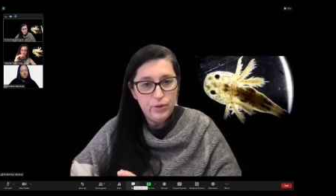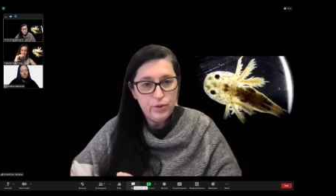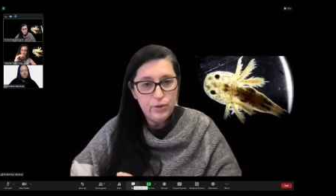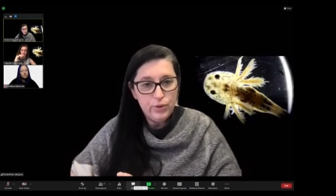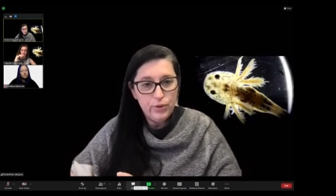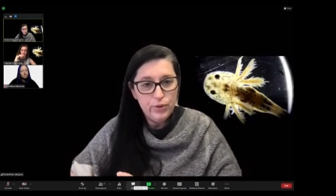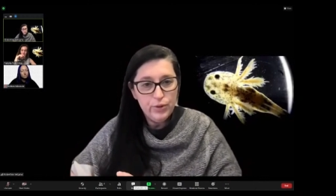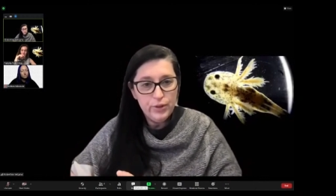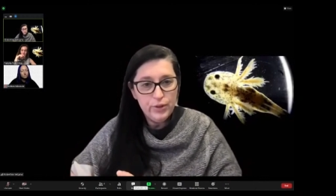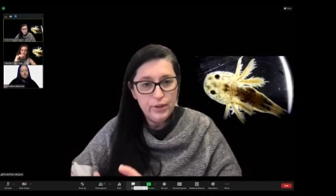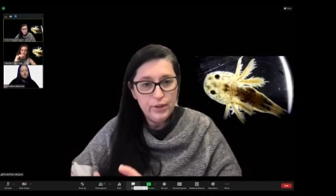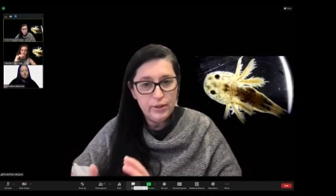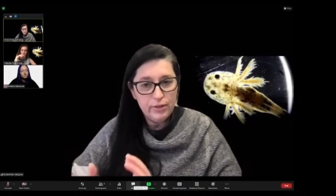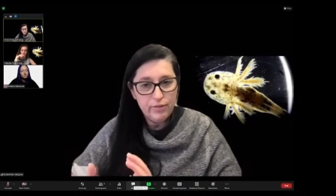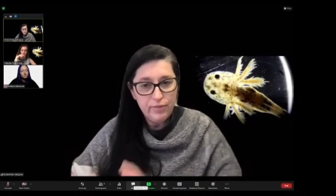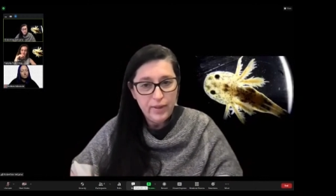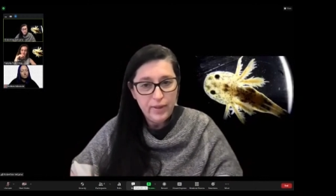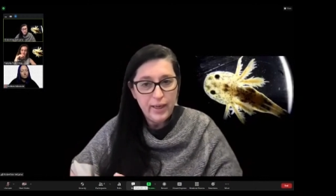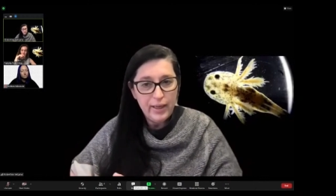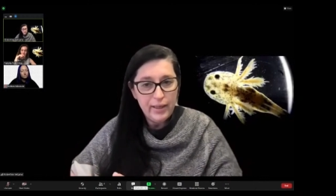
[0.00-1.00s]
to
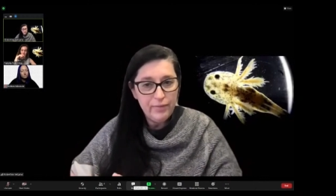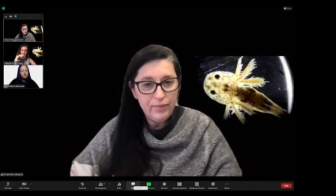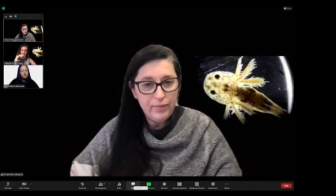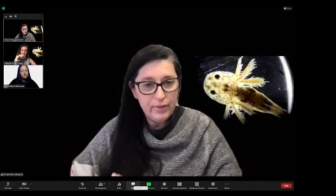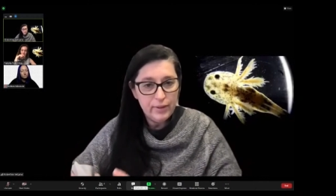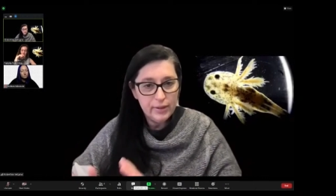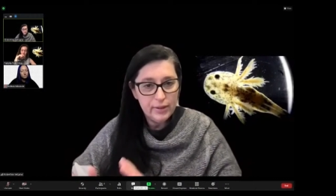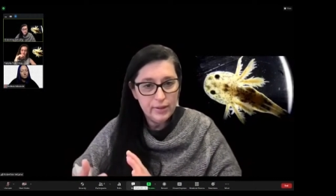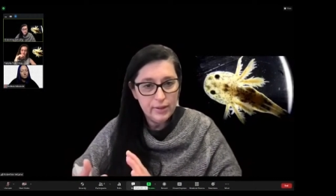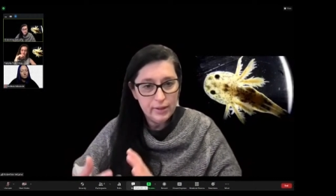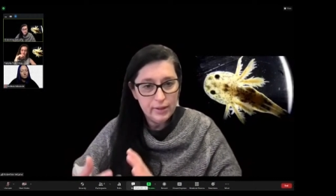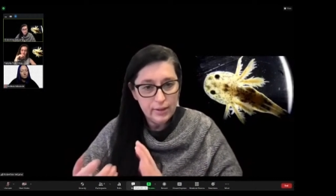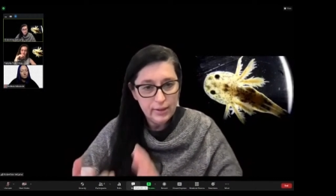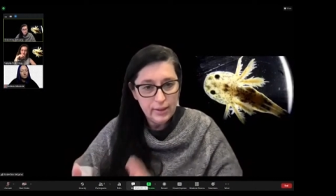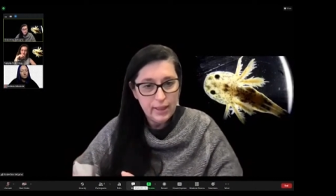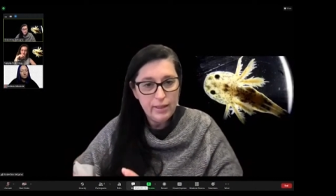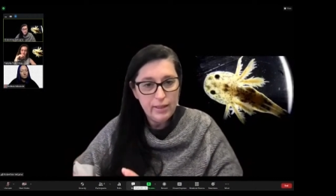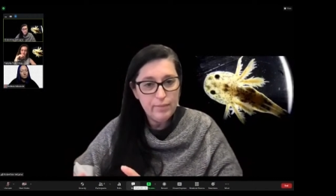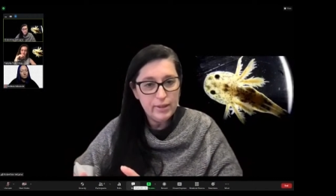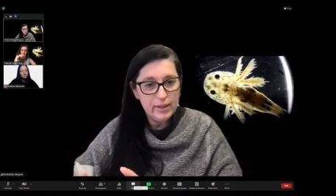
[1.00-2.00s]
survive and
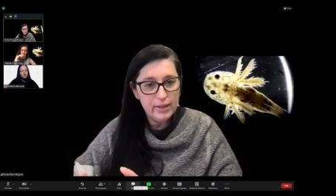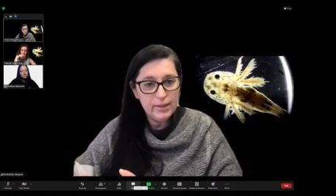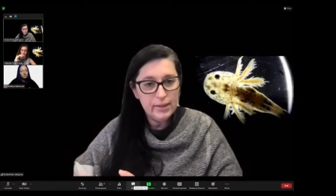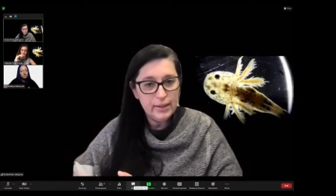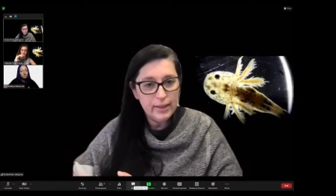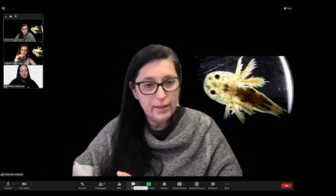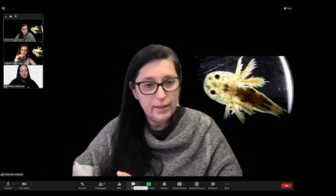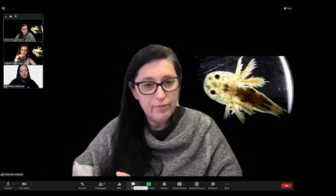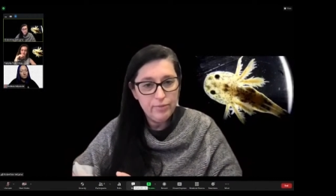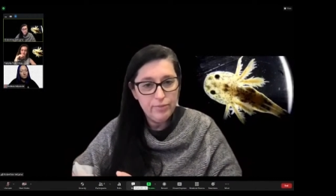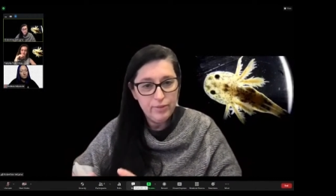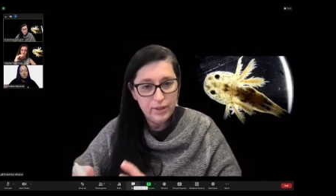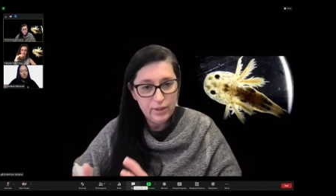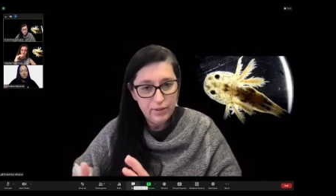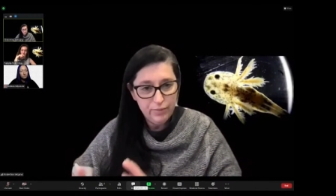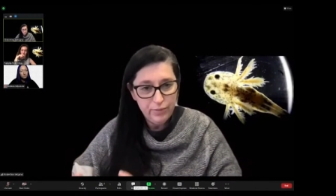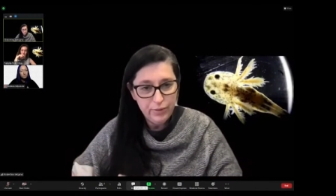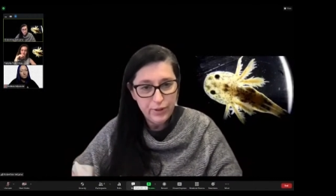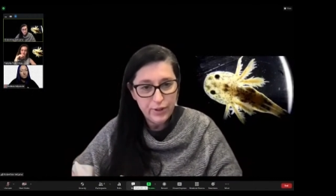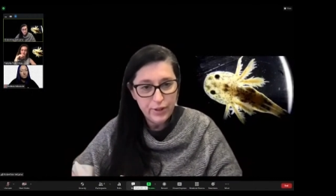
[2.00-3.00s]
sustain myself with
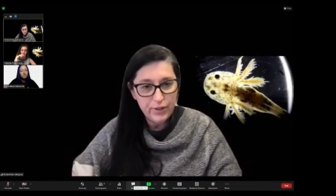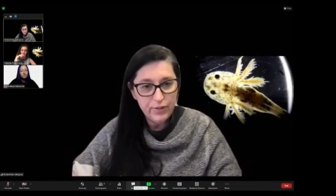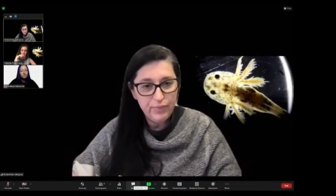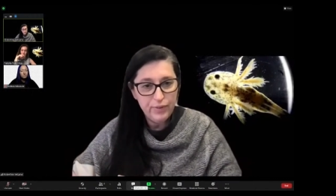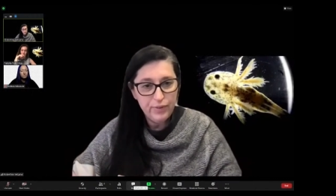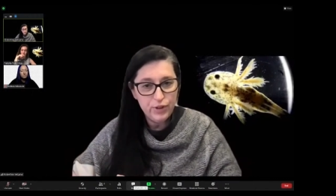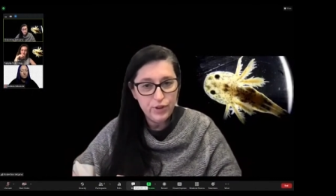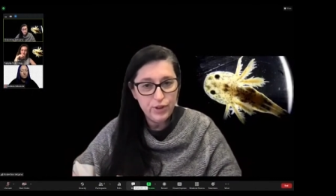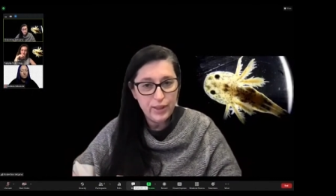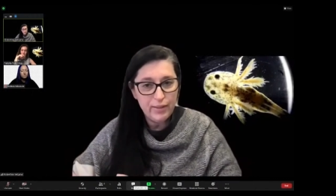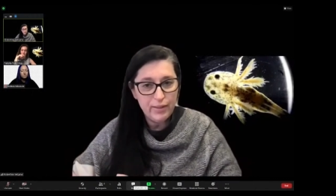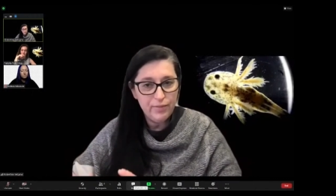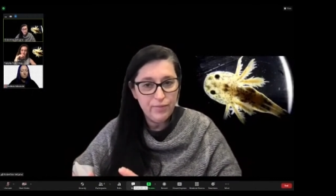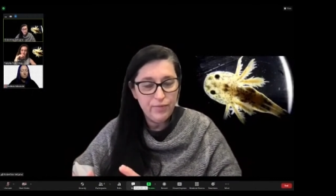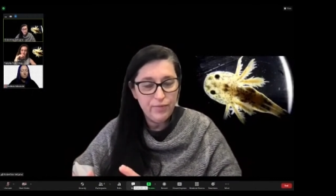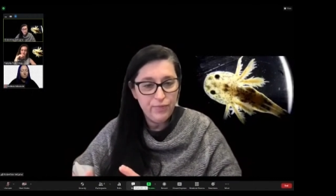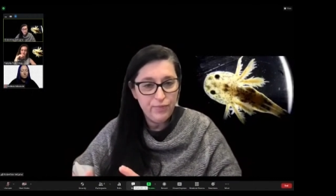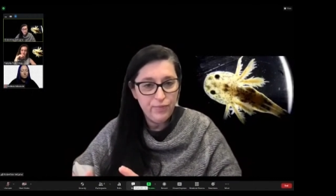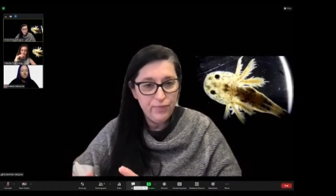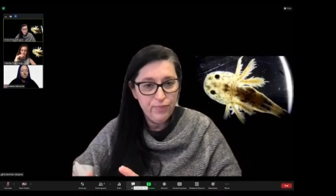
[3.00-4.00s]
the work which
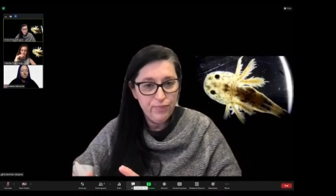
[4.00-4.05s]
I'm